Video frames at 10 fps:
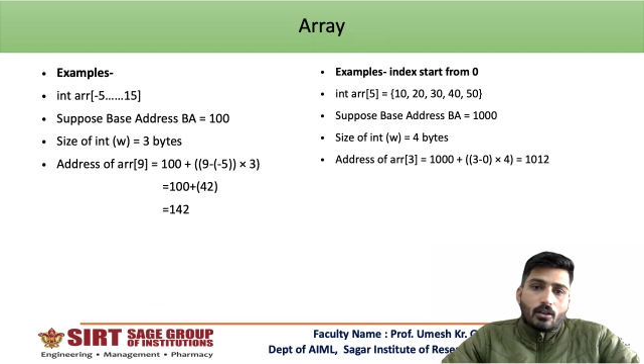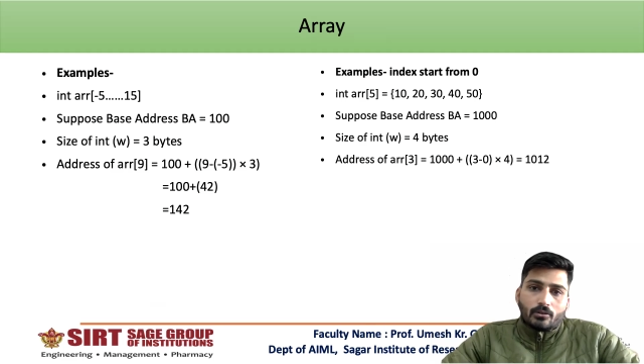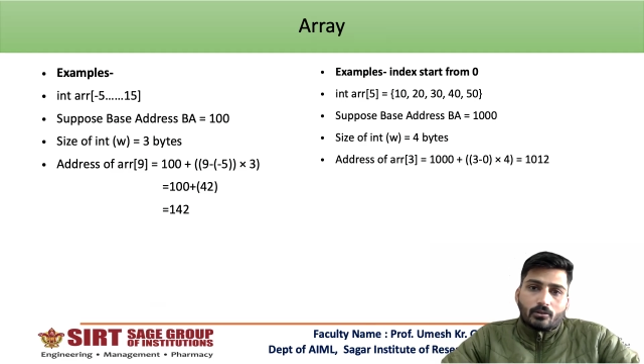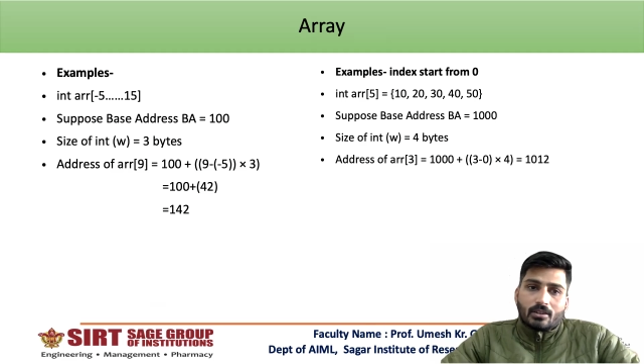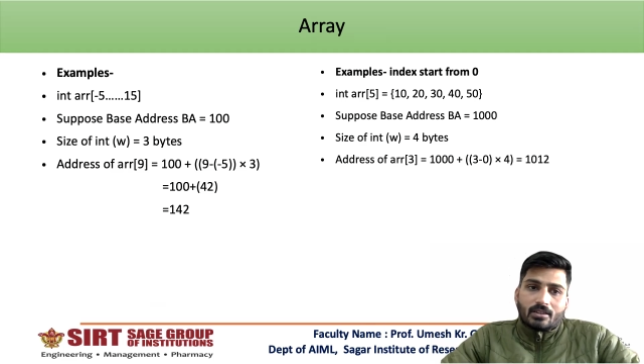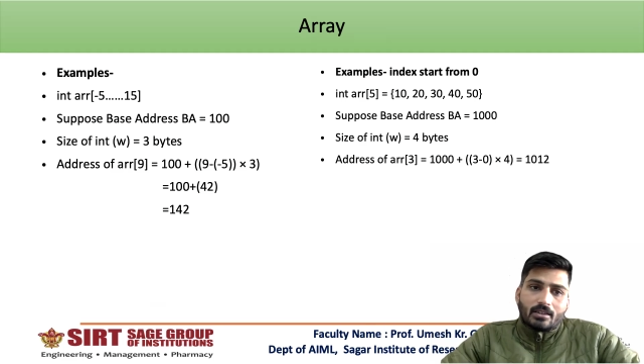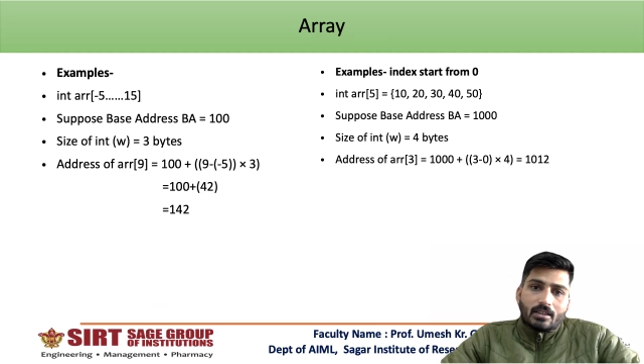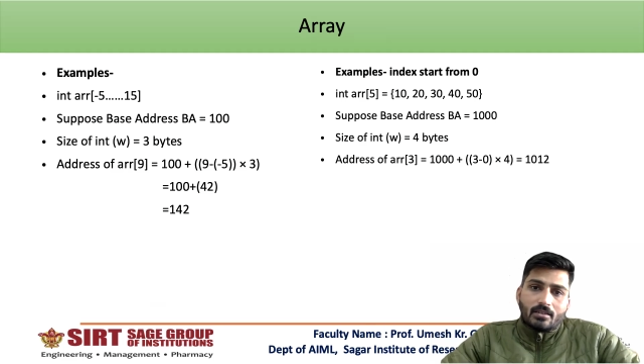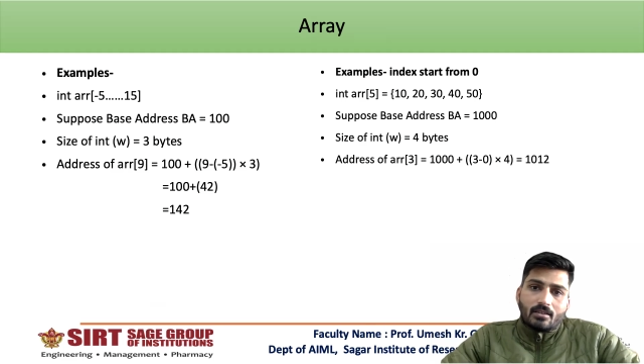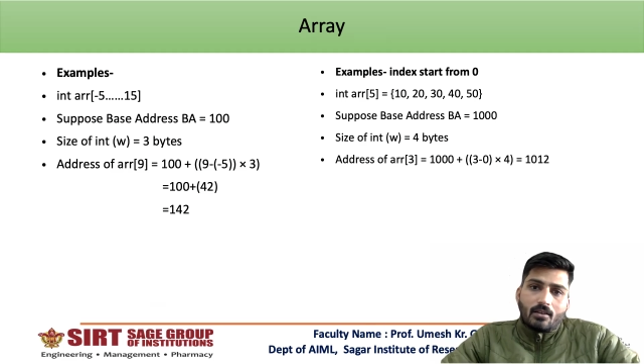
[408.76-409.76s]
So this
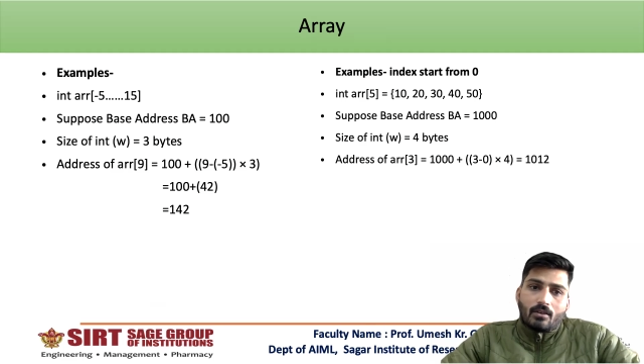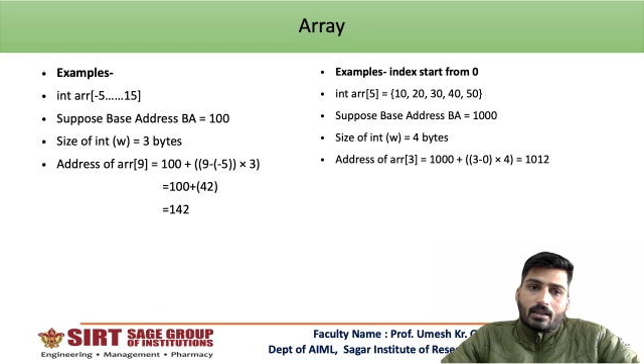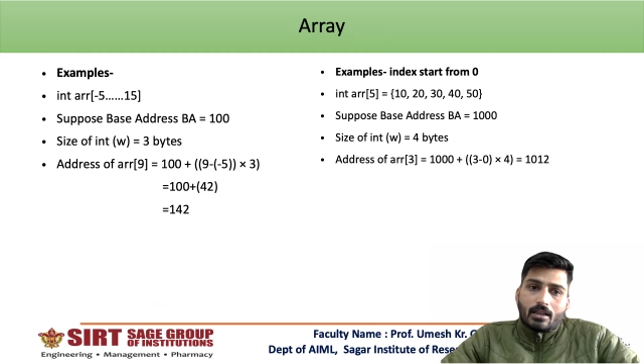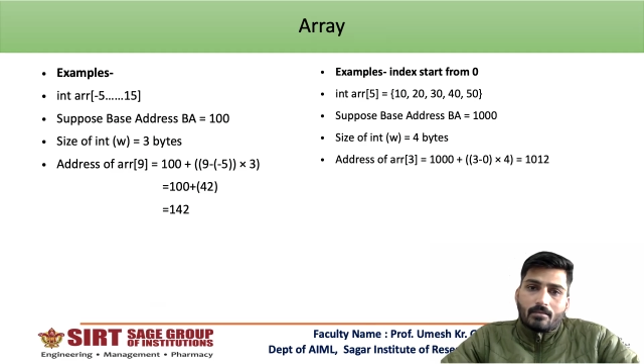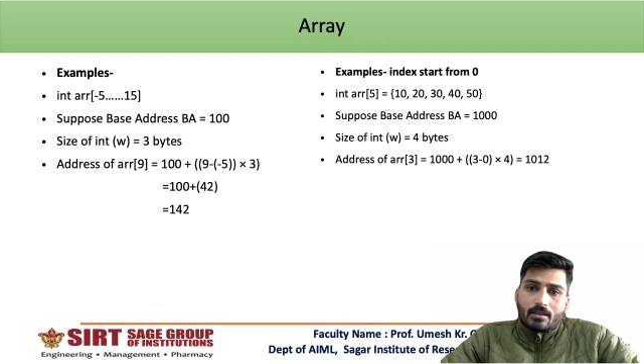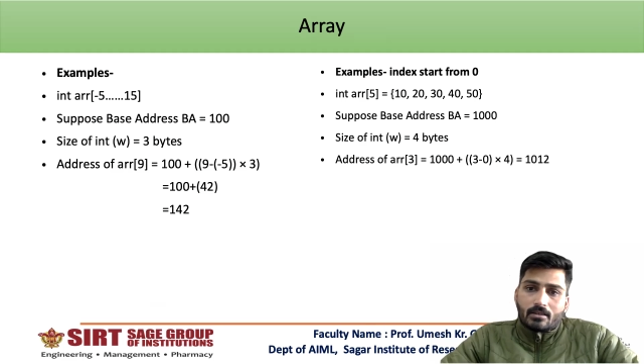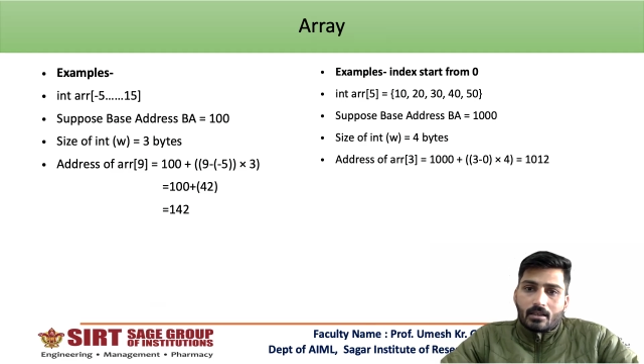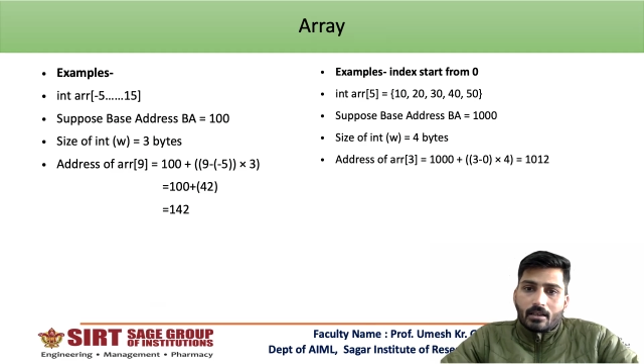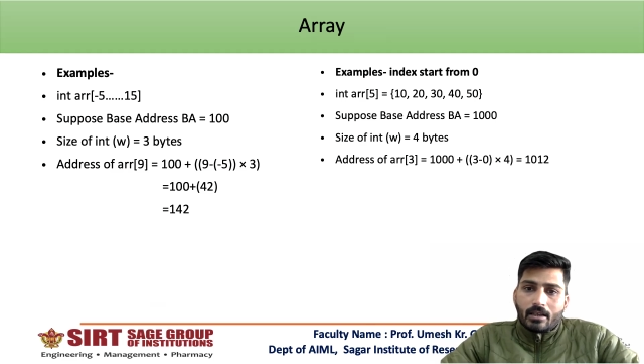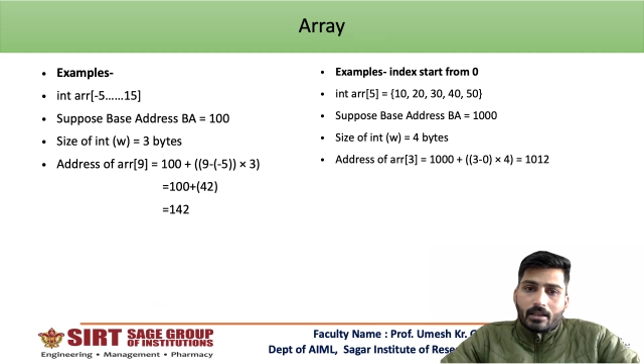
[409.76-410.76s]
is the one
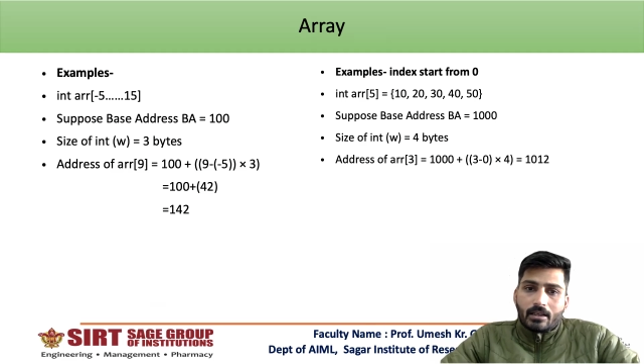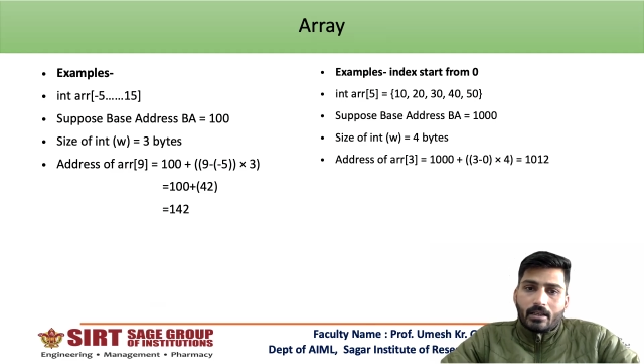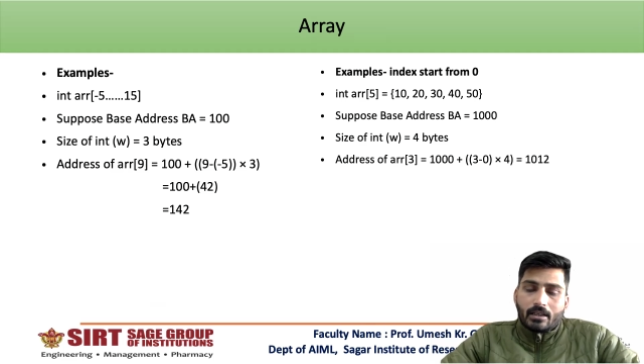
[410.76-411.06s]
dimensional array.